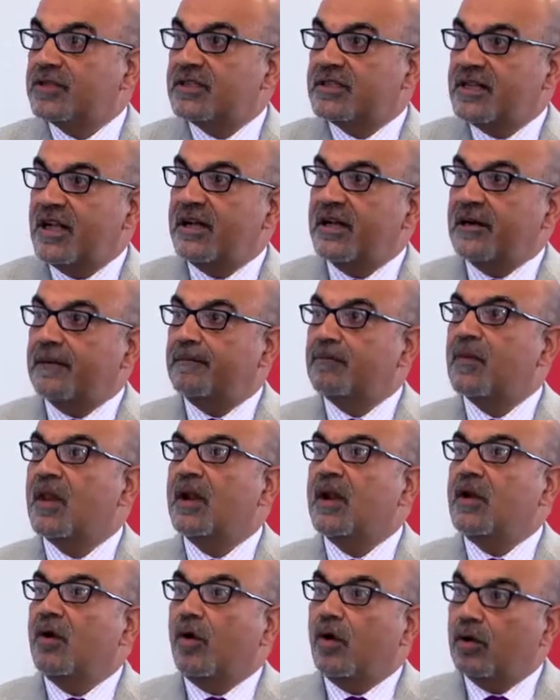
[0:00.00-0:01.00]
a tenant.
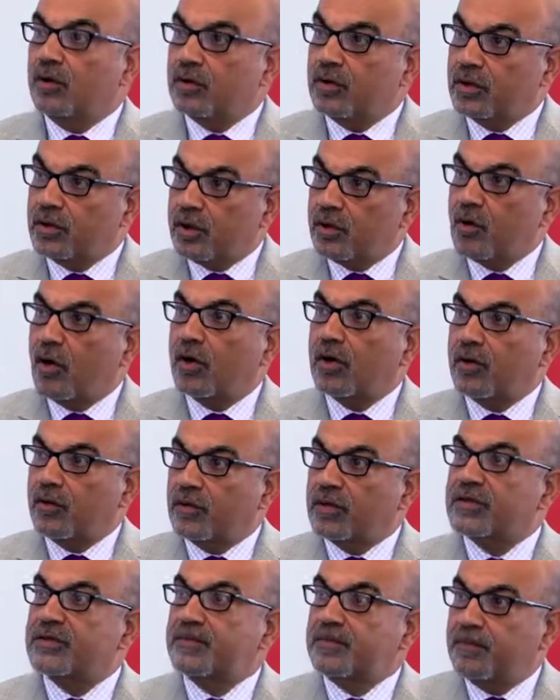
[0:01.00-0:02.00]
Although the daughter
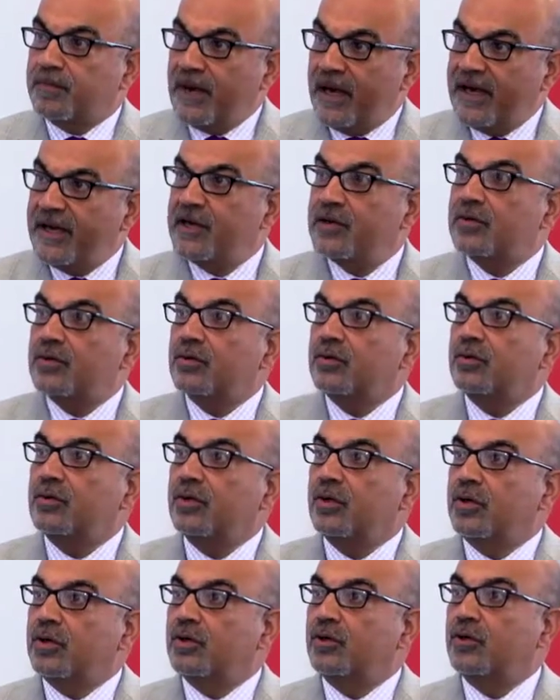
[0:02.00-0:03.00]
was planning
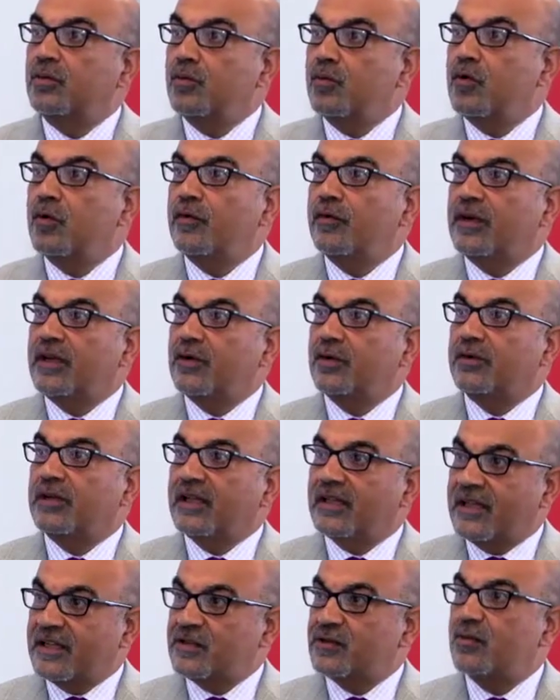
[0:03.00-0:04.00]
to move into
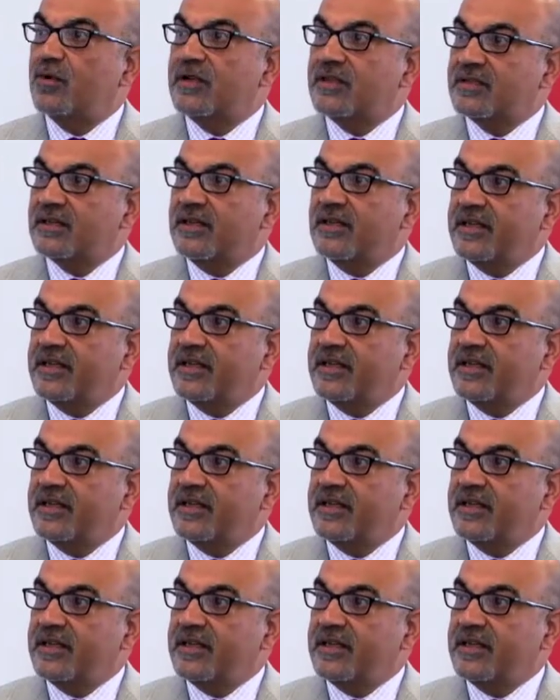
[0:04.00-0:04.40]
that as soon as the